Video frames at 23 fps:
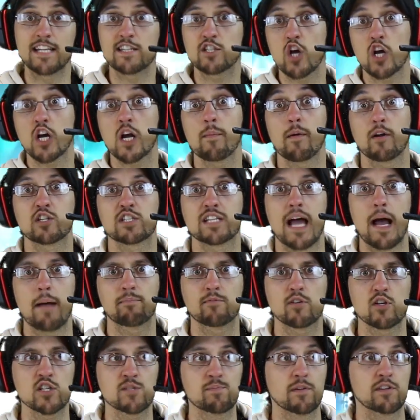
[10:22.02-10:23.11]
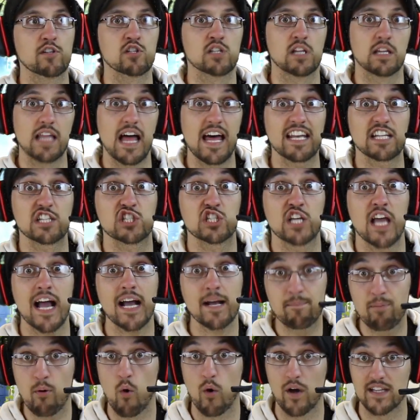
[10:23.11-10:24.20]
I didn't talk about chapters, but there's a lot of
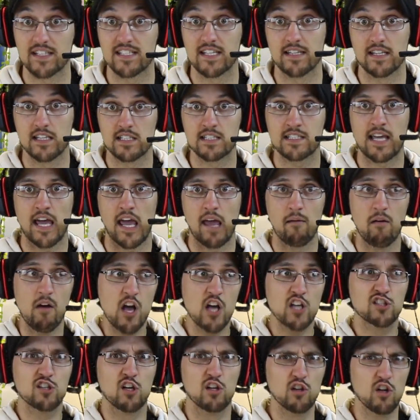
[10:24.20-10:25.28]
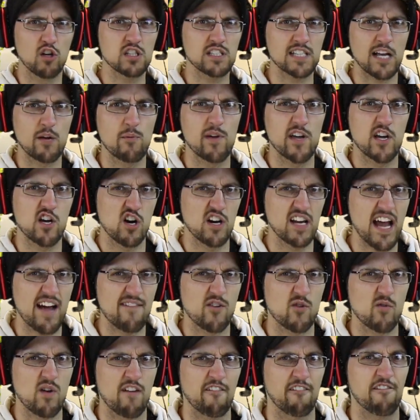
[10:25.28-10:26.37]
checkpoints in this game. So it looks like we could
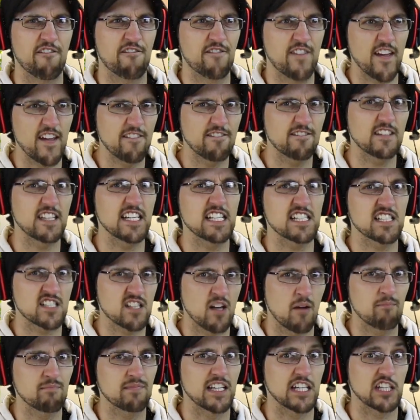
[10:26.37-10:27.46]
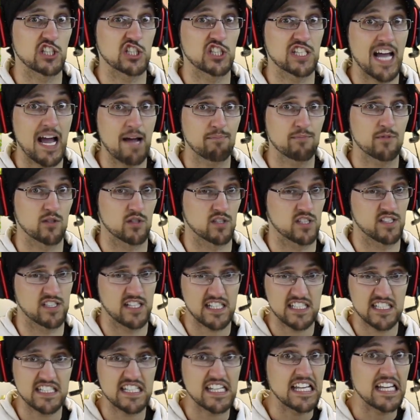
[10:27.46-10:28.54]
have around 50-something chapters,
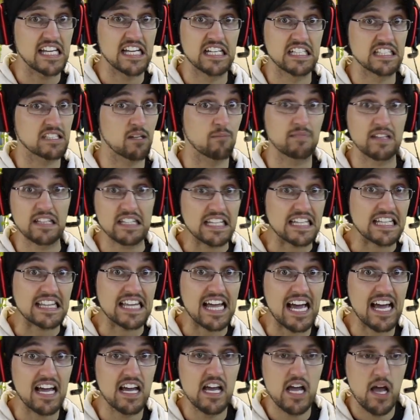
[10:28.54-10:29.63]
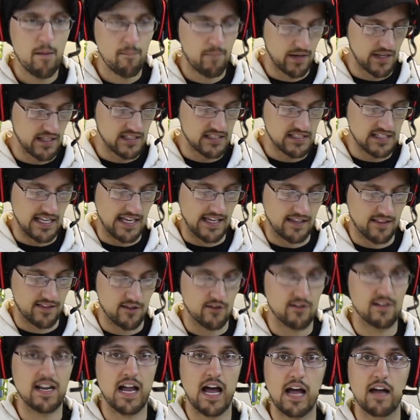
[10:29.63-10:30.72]
60, something like that. But it's like
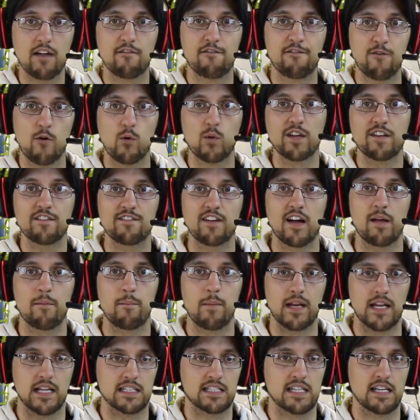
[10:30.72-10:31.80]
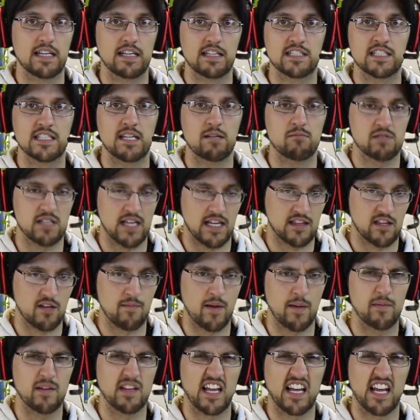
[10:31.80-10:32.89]
they're not 45 minutes. It seems like they're
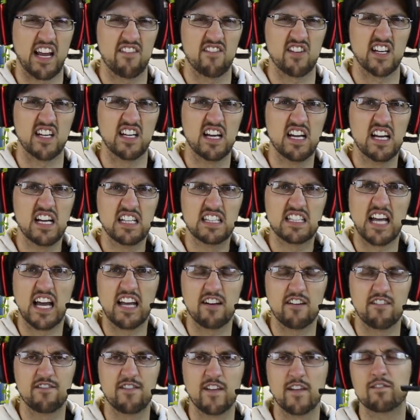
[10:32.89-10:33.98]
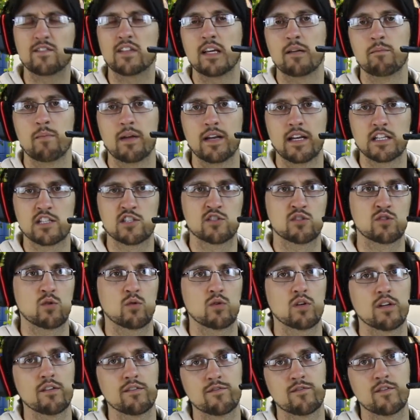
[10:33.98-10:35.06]
maybe like every 10 or 15 minutes,
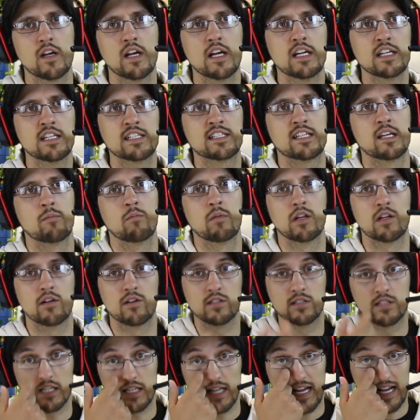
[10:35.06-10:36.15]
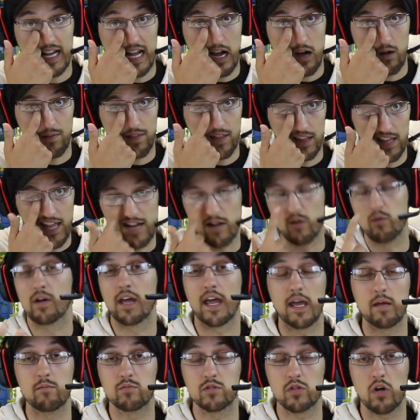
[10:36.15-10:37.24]
sort of similar to like how the Lego
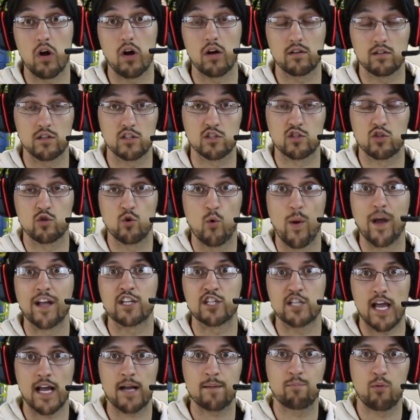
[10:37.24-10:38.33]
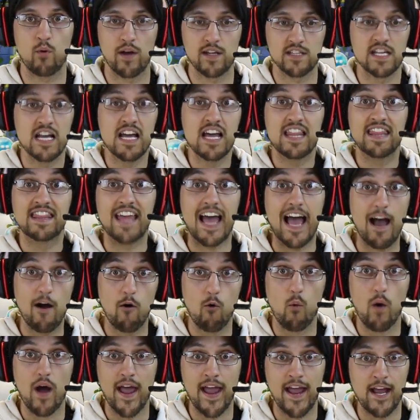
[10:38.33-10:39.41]
games are. The quick checkpoints.
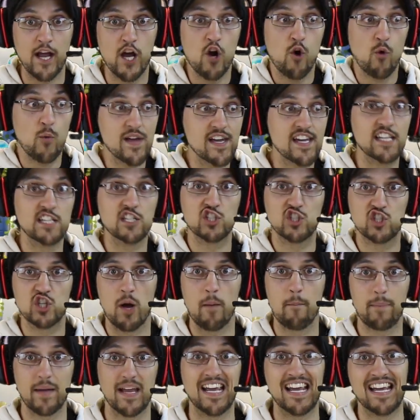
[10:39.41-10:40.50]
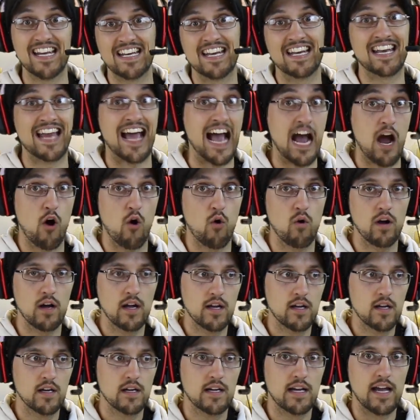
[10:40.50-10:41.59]
That way we can jump in and out
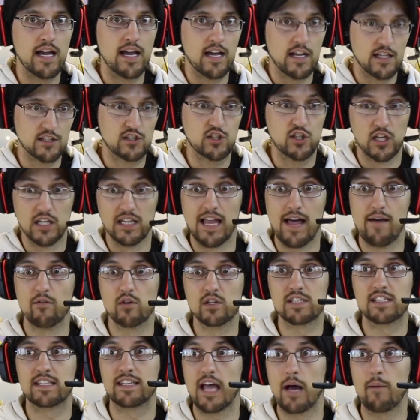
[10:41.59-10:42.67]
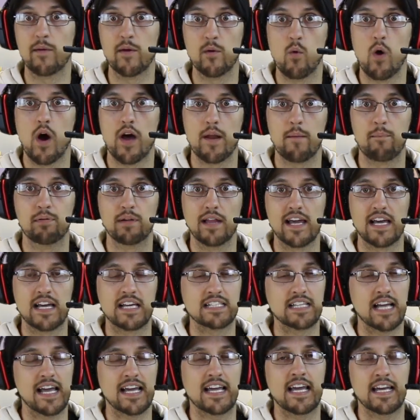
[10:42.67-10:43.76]
to levels that we want to play,
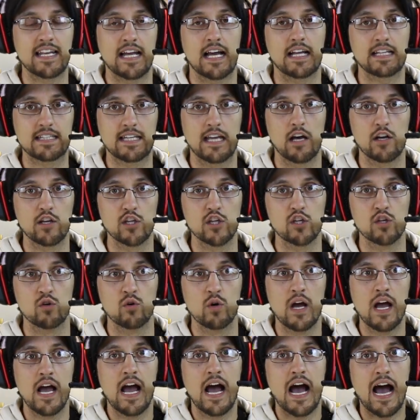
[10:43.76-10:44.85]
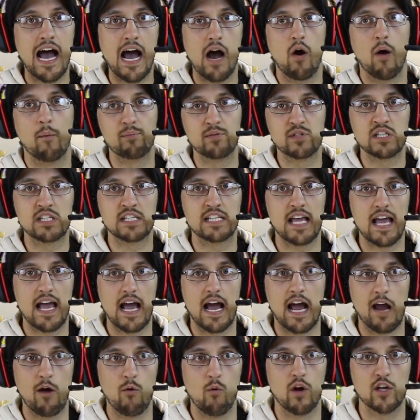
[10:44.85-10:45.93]
because I cannot tell you how upset
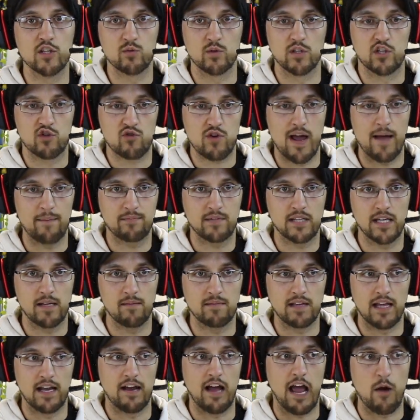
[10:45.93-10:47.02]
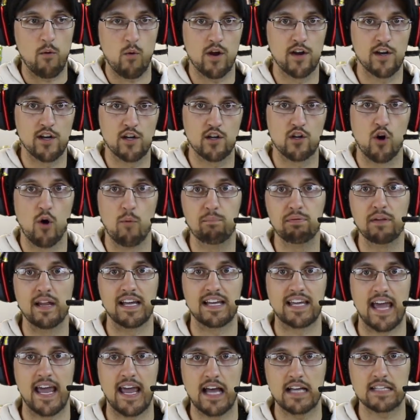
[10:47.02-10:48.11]
I was with Trap Team that I wanted to go
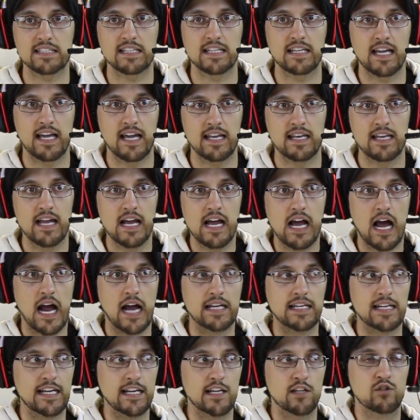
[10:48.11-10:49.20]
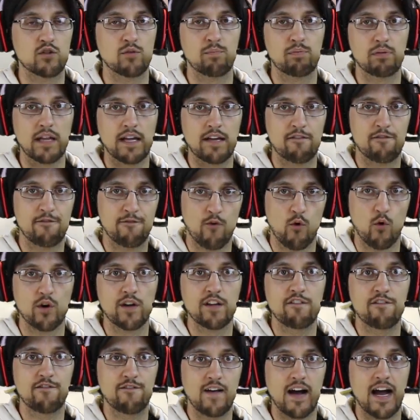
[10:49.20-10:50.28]
play Chaos again. I needed to play
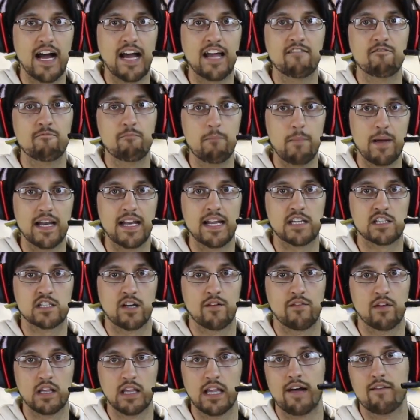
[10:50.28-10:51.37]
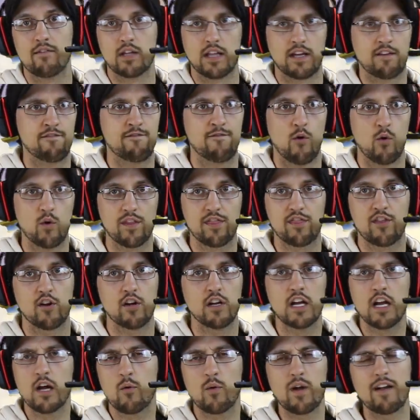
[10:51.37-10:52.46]
45 minutes of a level, like
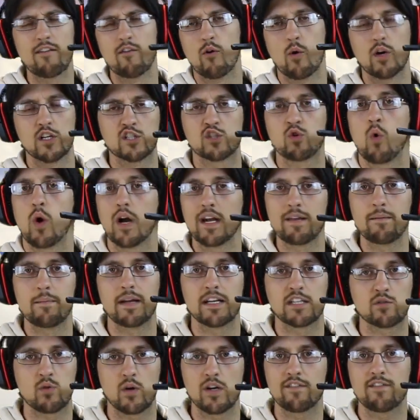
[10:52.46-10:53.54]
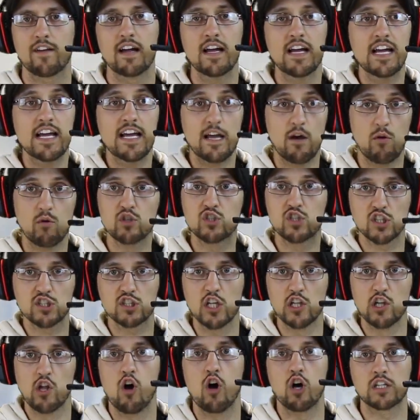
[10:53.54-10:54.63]
30, whatever it was, 20 minutes, 25. It was just
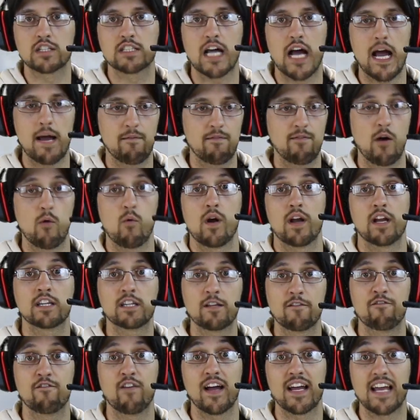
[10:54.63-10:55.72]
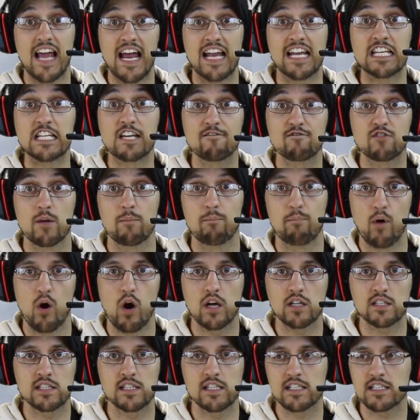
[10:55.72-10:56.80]
a long time if I wanted to fight any of the
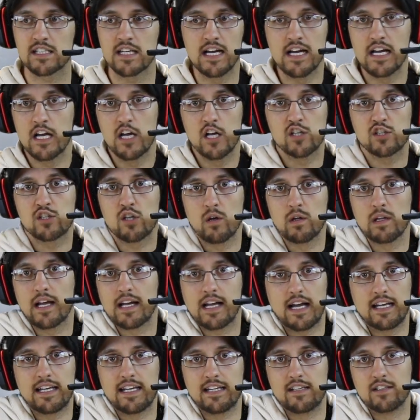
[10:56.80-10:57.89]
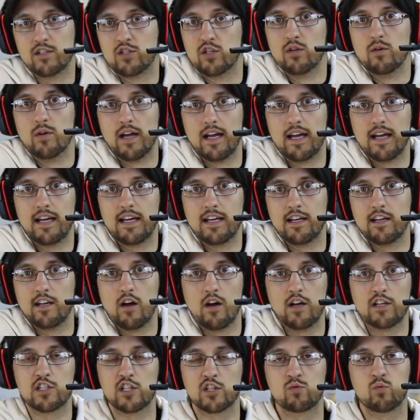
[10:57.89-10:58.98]
bosses. So like I didn't do it. You
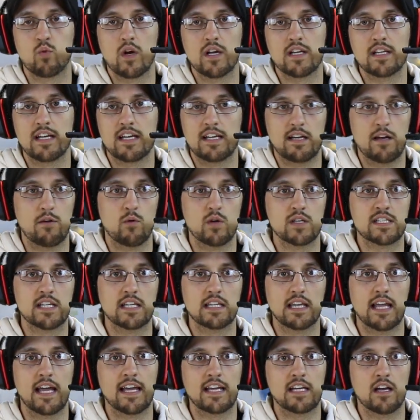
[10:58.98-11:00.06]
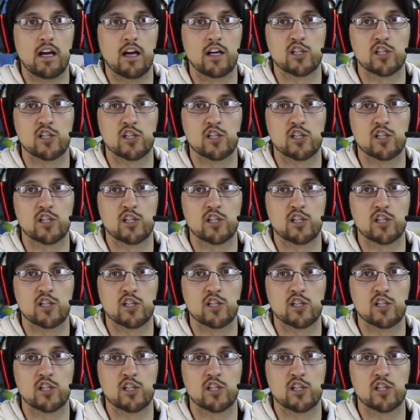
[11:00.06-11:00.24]
know, it wasn't like